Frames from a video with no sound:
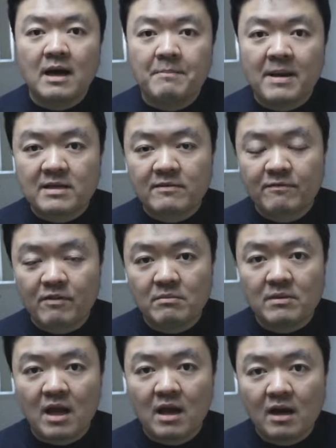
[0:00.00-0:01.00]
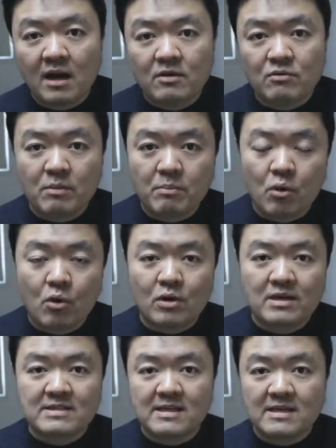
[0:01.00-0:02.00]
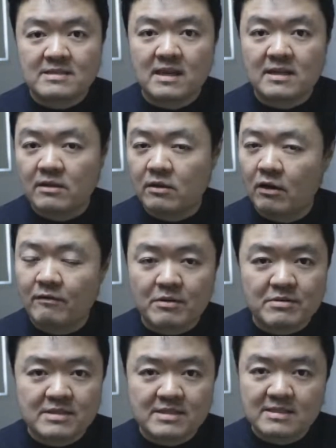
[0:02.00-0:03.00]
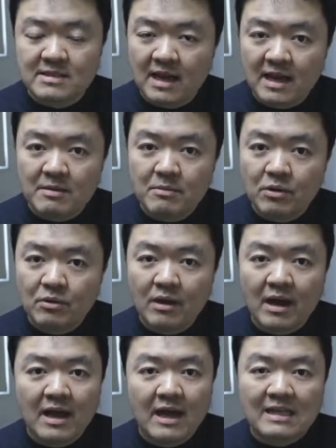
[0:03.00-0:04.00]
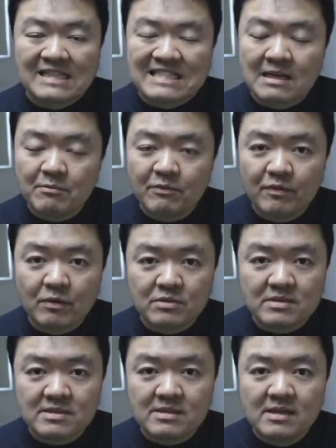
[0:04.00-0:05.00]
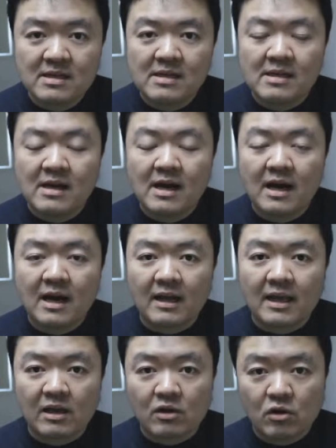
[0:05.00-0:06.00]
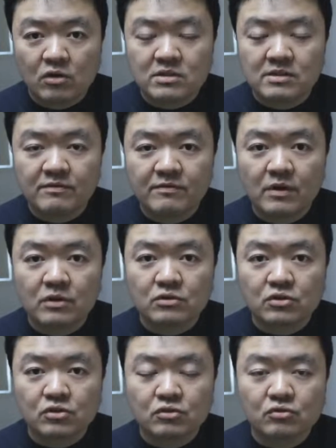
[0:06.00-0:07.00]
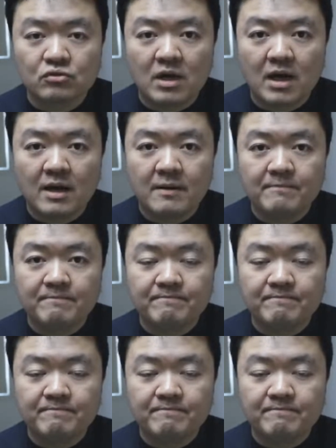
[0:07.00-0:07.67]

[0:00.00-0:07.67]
I bet from the online report it says it's not very stable, and some phones can cause the phone to